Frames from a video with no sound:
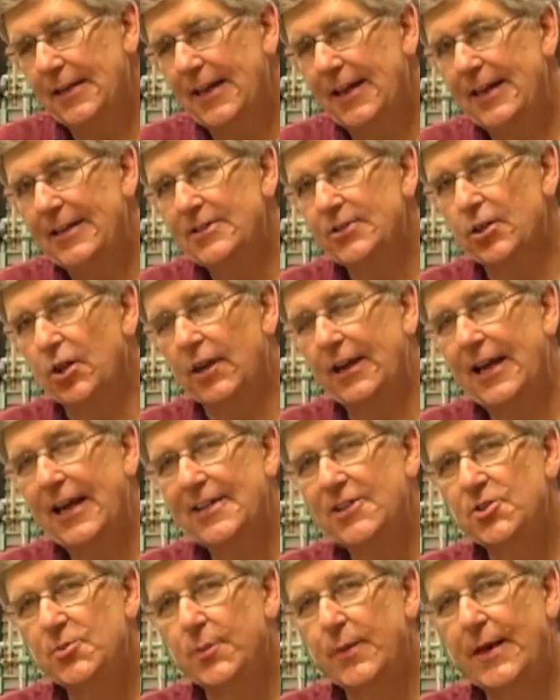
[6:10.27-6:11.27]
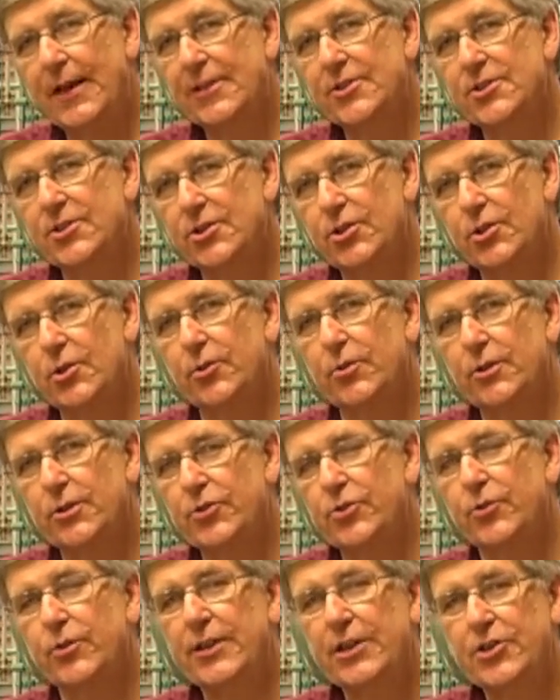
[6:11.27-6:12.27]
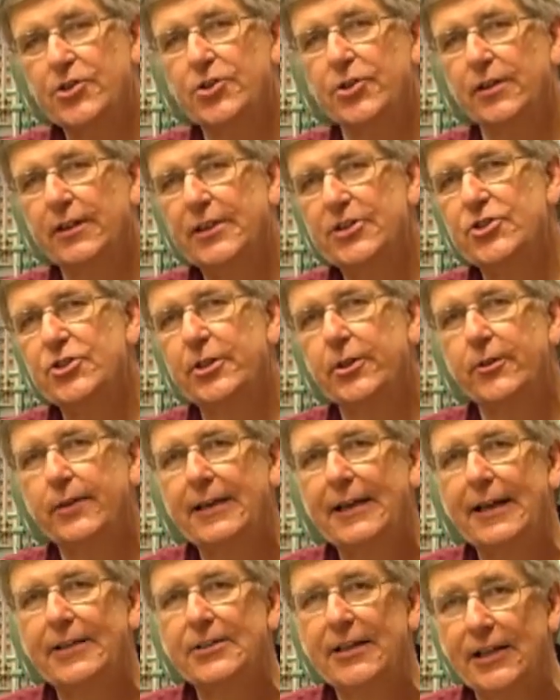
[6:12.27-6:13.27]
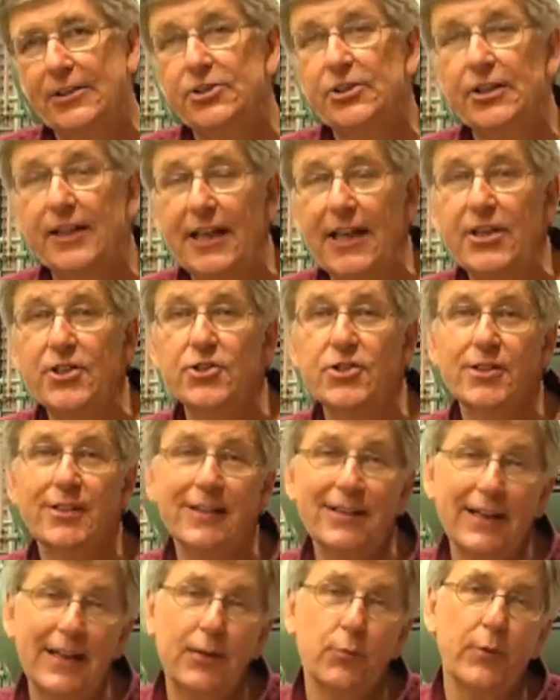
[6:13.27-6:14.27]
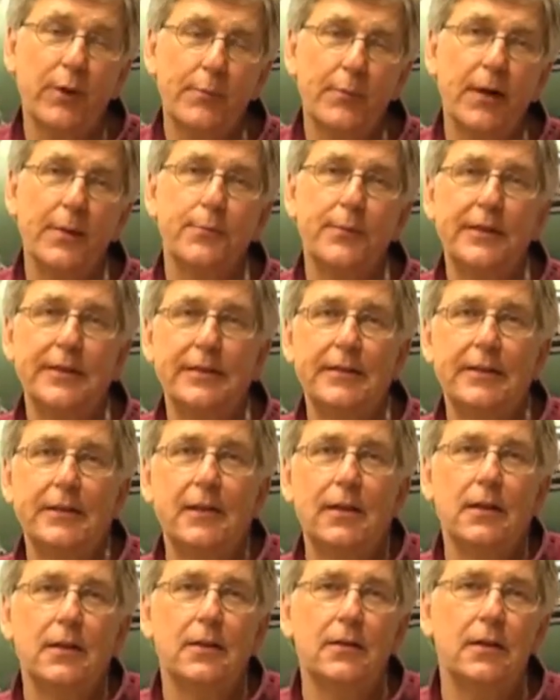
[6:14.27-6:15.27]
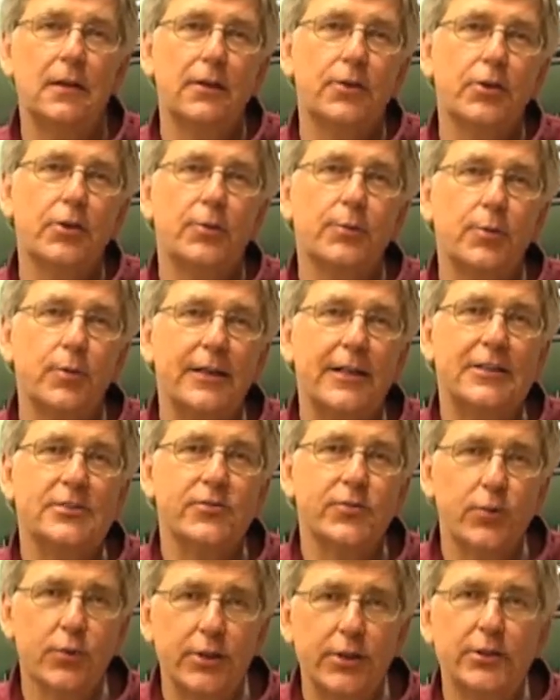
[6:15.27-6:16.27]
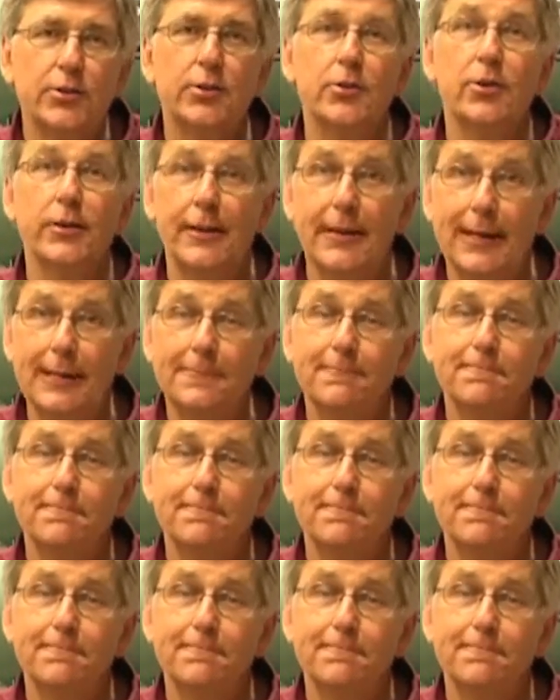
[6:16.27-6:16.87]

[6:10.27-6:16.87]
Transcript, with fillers: the hands-on aspects to the traditional engineering ed education, again, we might be uh, a good place for you to look